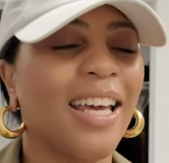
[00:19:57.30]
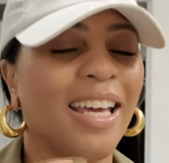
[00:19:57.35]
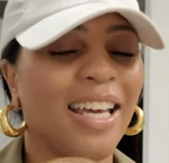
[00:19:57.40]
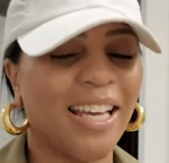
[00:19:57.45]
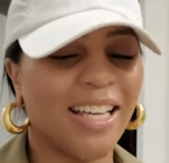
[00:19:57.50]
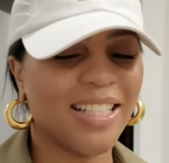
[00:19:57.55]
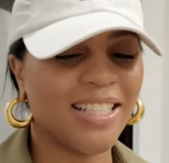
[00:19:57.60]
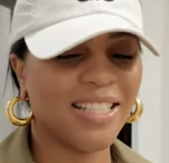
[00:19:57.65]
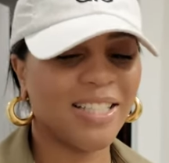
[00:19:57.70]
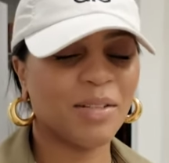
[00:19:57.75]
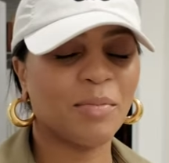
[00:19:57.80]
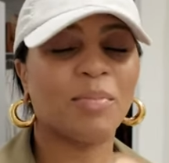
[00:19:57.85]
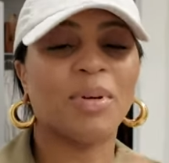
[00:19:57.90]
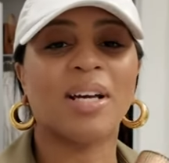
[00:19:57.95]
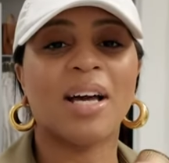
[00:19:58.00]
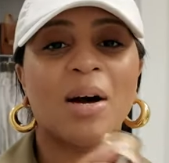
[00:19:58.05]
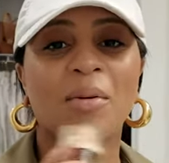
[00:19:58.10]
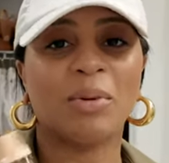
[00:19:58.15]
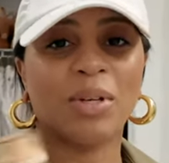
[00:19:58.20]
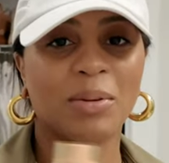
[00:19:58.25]
it's
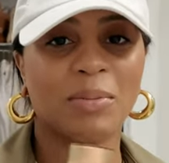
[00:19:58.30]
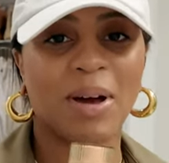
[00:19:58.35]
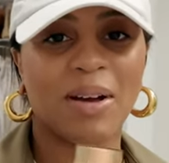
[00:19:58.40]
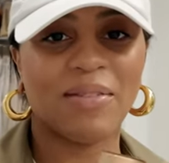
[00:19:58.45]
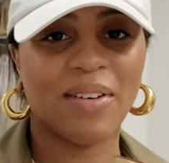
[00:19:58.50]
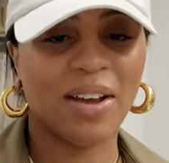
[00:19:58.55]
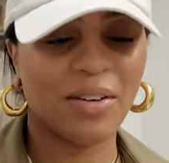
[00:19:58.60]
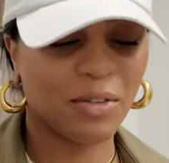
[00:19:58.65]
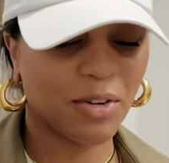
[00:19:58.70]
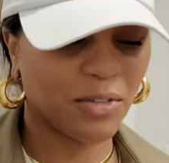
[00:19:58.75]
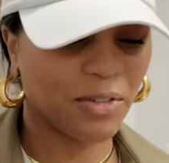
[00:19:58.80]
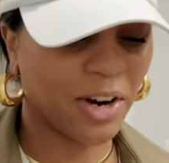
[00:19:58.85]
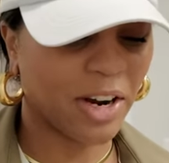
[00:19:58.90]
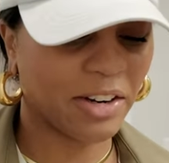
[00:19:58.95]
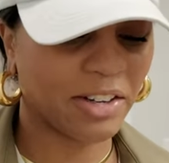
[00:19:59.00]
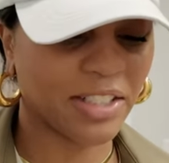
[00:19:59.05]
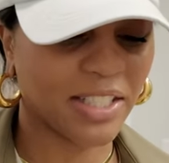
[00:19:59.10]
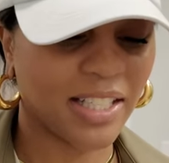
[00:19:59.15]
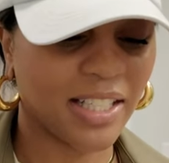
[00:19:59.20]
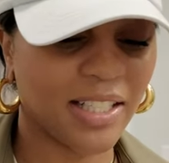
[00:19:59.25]
become one of my favorite
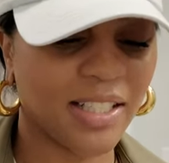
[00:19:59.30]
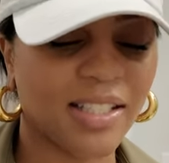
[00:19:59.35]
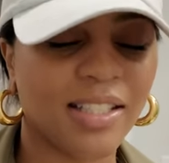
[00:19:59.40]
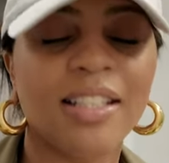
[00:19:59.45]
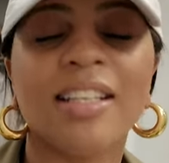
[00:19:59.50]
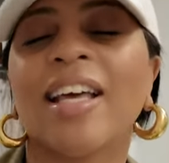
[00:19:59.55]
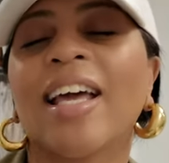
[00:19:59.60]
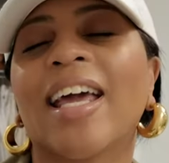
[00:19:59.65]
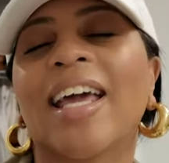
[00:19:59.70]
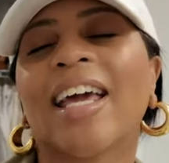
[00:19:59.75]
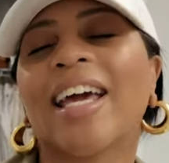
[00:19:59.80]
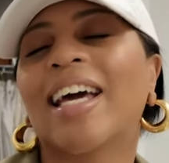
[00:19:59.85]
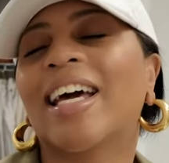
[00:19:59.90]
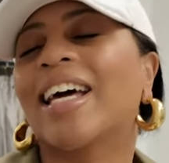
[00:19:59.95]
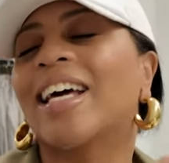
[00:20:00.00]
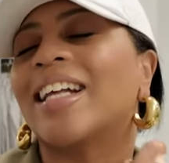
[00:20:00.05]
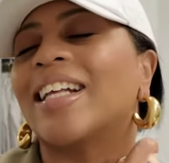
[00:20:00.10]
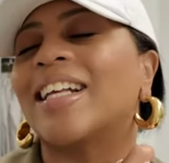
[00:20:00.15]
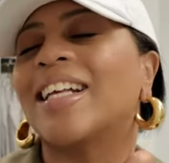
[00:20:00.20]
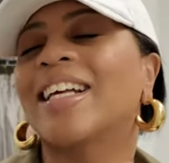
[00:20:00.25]
fragrances.
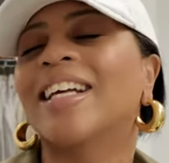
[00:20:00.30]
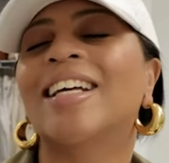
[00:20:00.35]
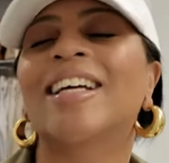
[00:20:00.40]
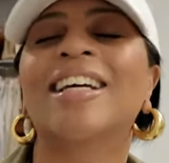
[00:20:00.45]
And